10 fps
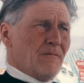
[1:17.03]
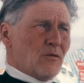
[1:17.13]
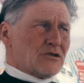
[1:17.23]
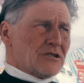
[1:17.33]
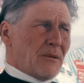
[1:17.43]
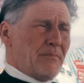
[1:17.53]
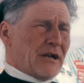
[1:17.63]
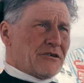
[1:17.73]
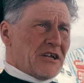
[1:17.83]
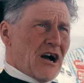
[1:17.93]
which is a
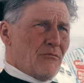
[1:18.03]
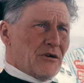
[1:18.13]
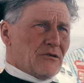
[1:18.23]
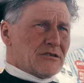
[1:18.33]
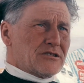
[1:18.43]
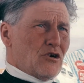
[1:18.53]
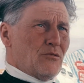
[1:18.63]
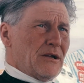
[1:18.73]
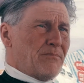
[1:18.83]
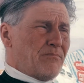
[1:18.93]
bigger town, but there were so
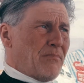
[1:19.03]
many